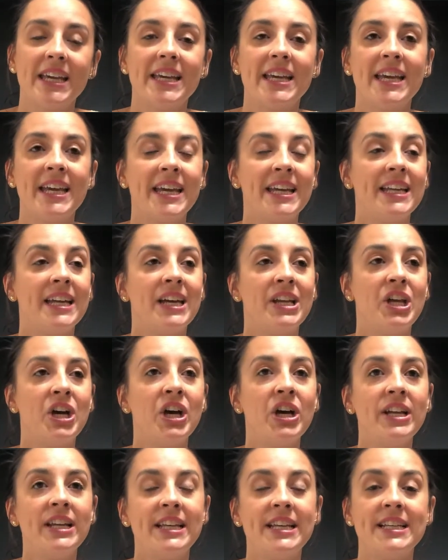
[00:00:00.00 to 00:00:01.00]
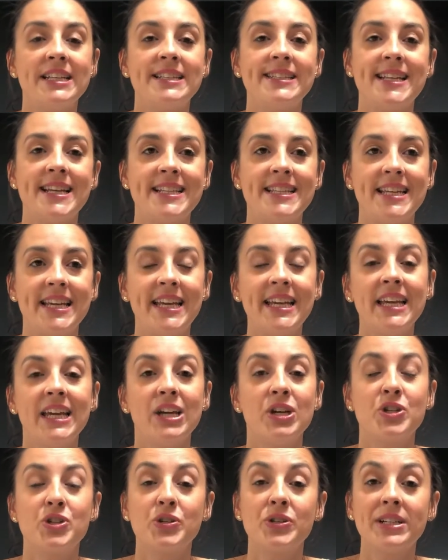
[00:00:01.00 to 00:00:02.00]
In an early years setting,
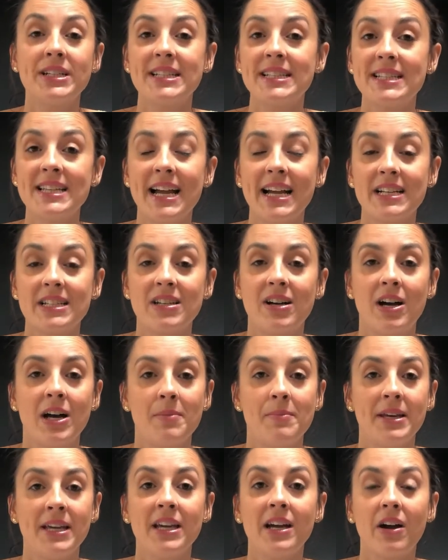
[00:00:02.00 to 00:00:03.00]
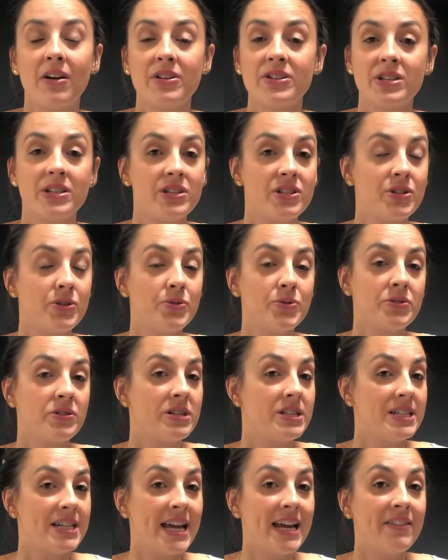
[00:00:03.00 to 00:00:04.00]
during snack time, encouraging children
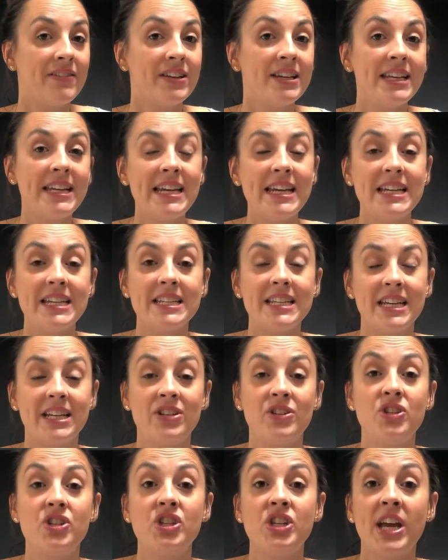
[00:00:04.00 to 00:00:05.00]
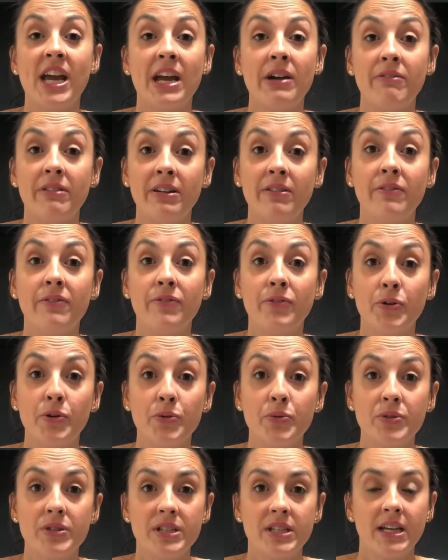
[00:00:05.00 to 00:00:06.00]
to take the lead in sharing
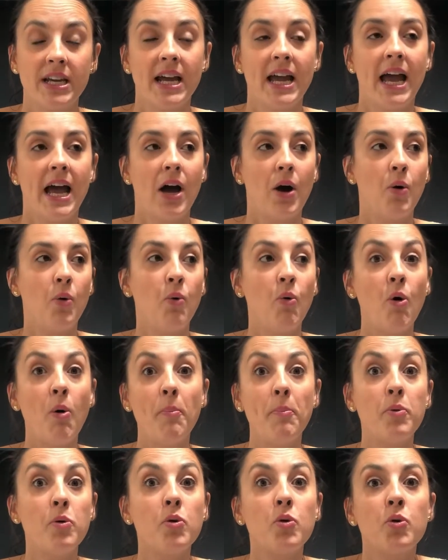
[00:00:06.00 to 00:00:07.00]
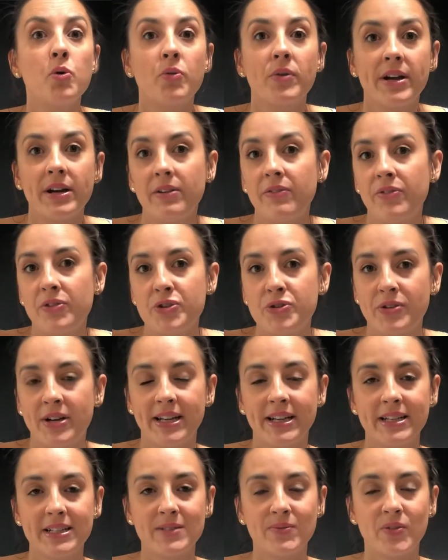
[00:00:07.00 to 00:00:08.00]
fruit or pouring of the
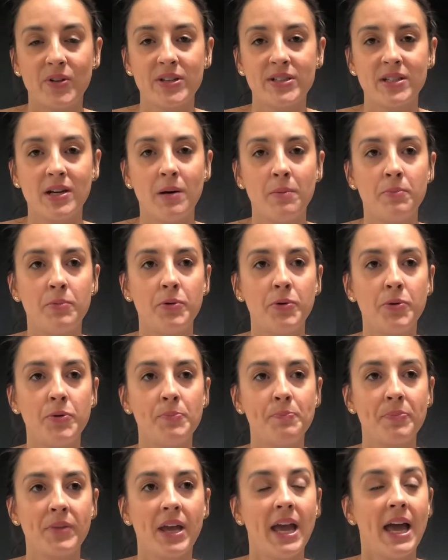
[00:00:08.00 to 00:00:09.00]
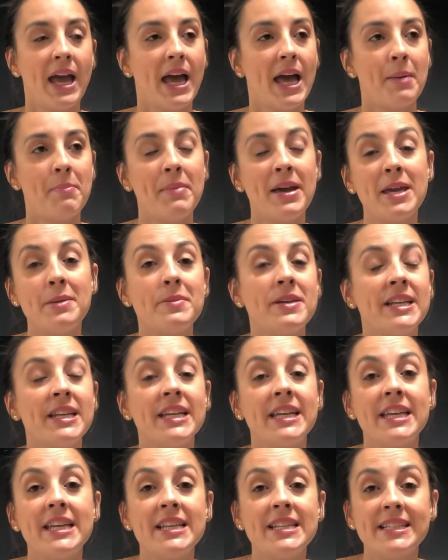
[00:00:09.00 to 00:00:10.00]
drinks, for example. And maybe in a
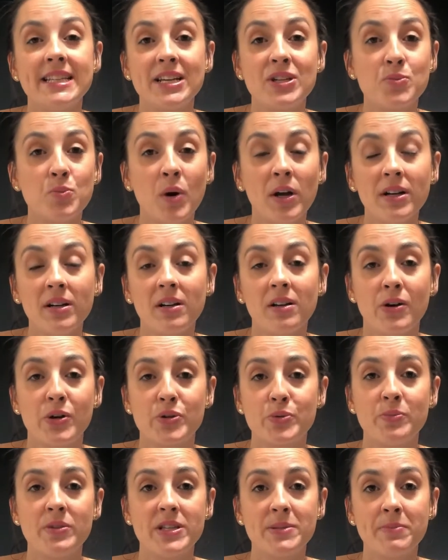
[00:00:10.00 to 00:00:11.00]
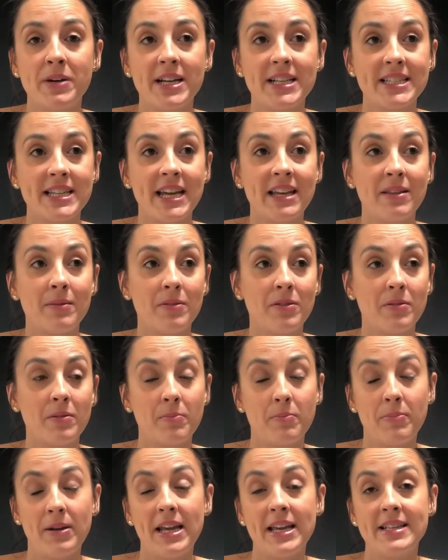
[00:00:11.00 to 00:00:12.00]
Key Stage 1 classroom, this might take
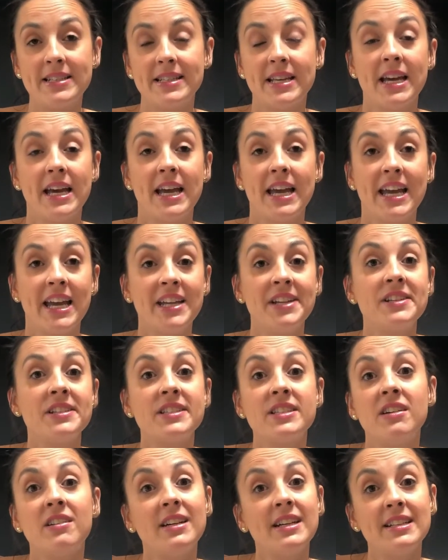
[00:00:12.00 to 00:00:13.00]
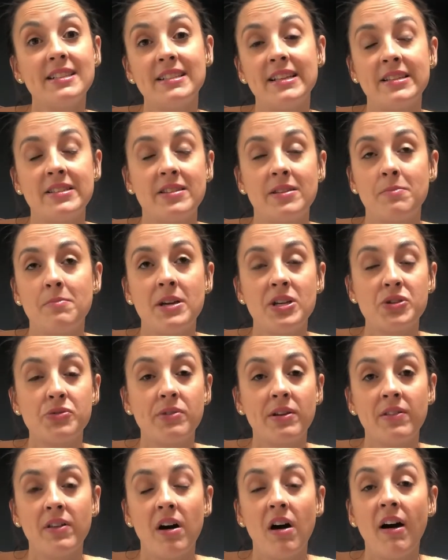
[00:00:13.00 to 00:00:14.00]
place in a science lesson,
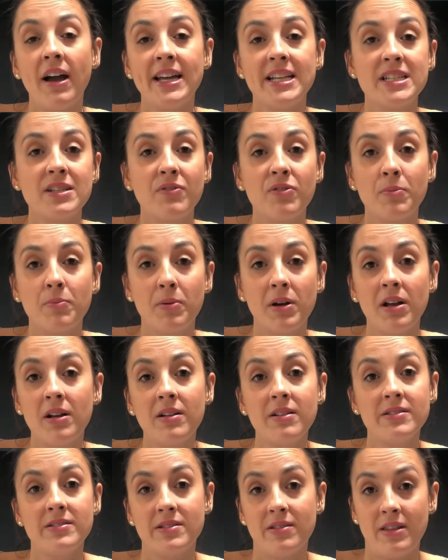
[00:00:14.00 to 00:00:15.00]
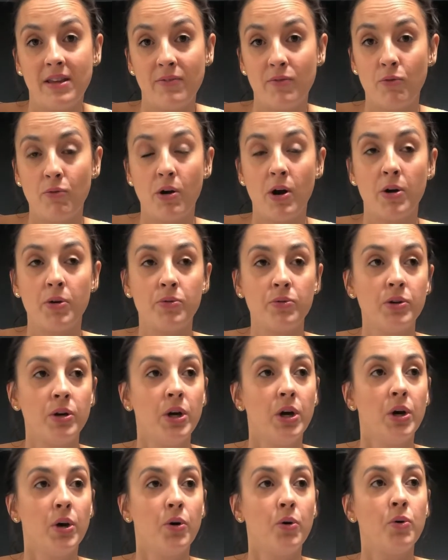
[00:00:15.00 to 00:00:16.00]
measuring the height of the plants that they've grown,
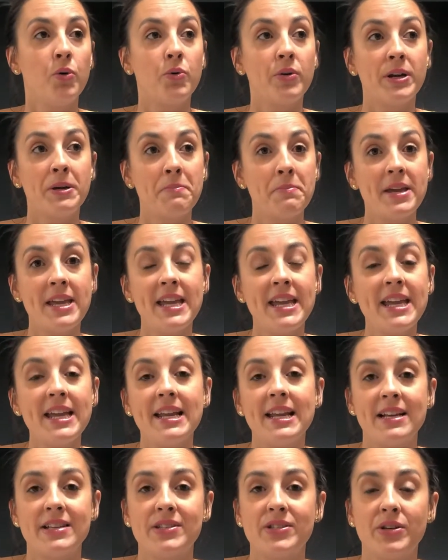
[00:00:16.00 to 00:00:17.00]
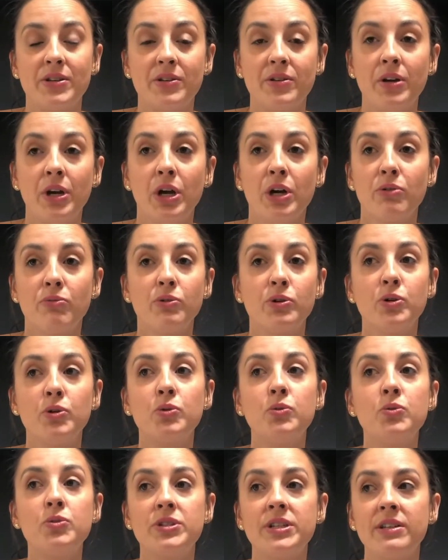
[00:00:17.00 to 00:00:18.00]
or in a PE lesson,
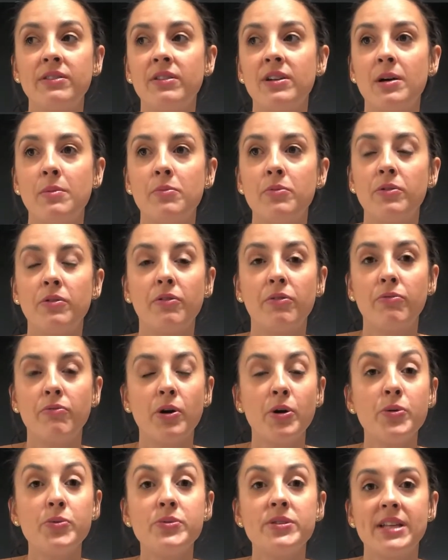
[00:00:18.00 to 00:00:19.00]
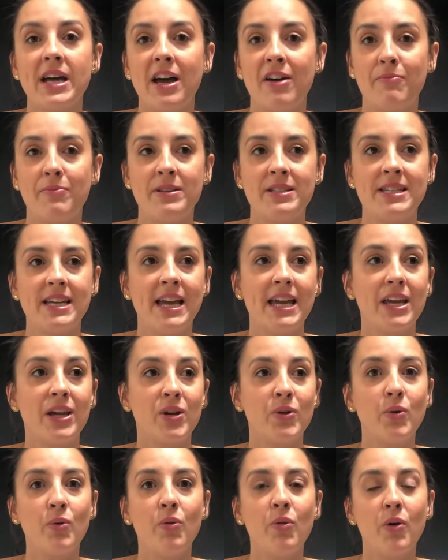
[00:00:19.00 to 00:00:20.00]
recording the number of throws that have been taken, or